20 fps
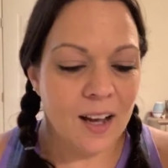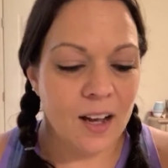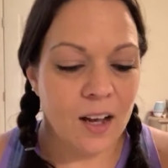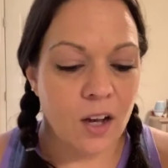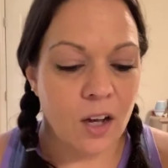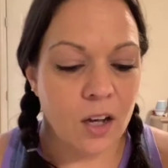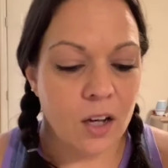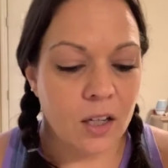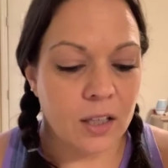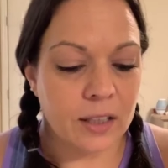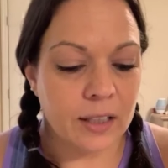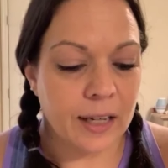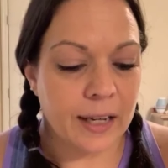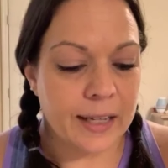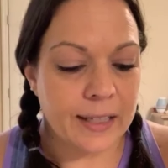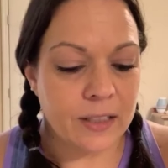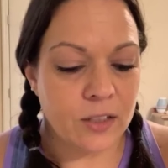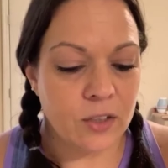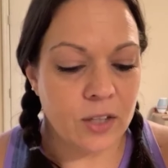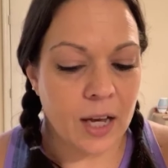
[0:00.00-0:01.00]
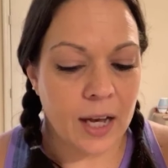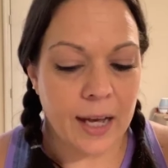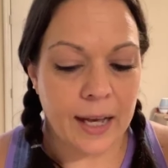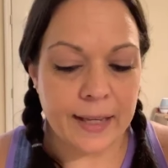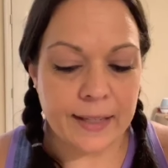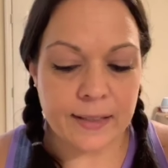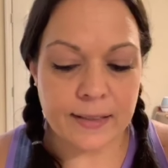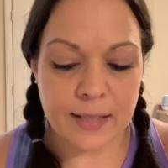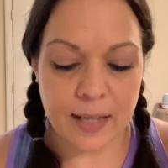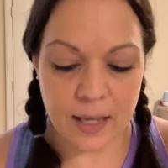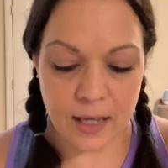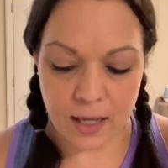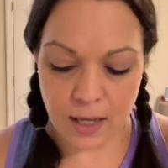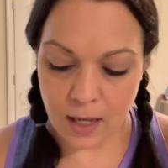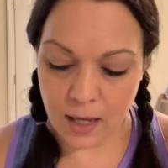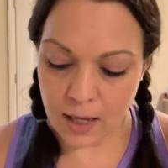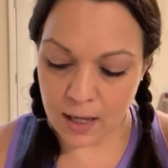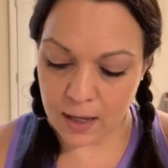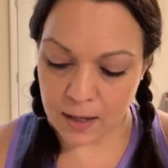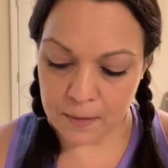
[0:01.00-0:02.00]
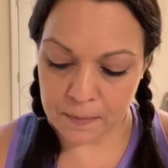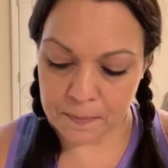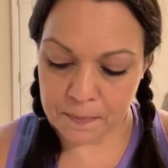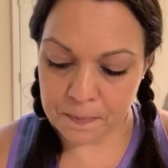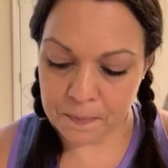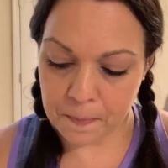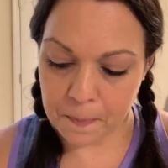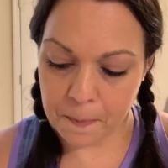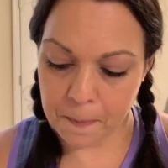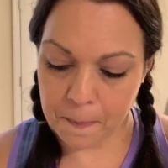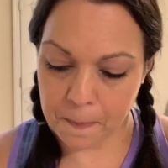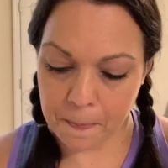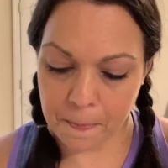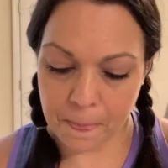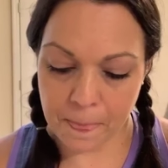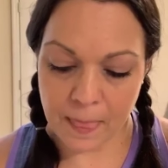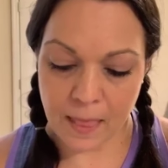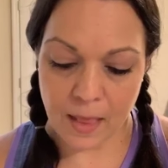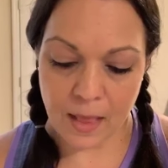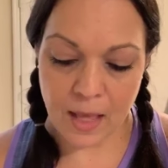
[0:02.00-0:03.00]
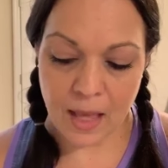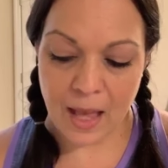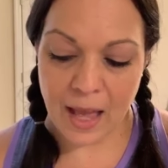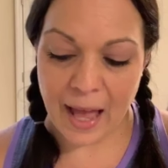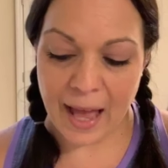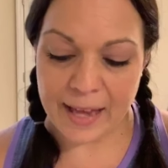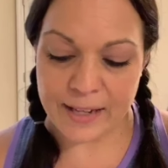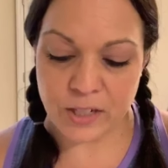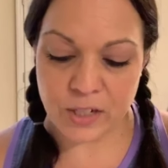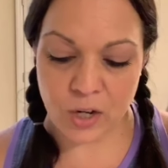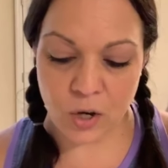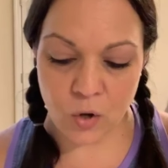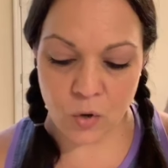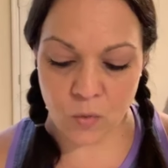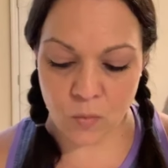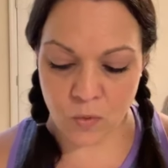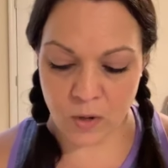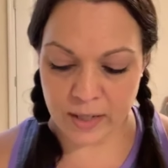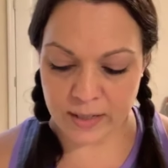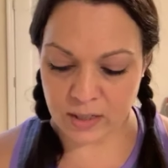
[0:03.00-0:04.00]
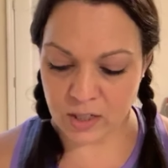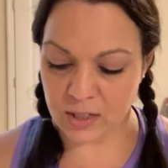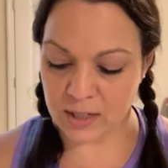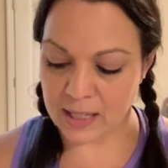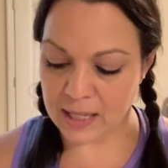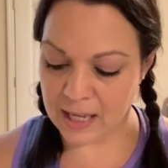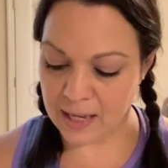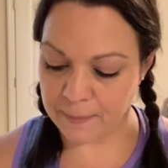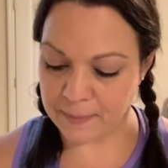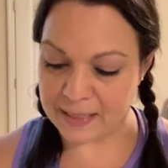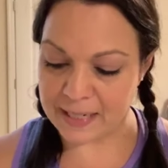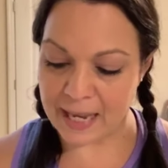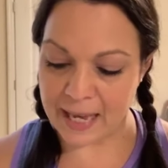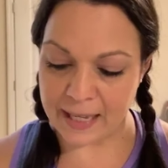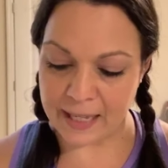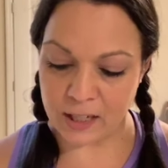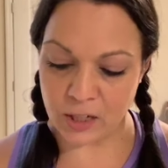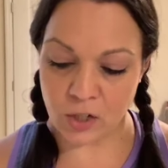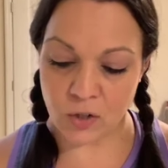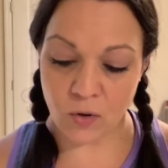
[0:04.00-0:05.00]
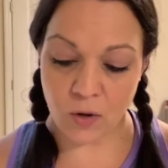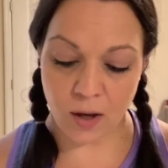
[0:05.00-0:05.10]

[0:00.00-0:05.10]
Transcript: All right, you guys. I don't want to keep taking you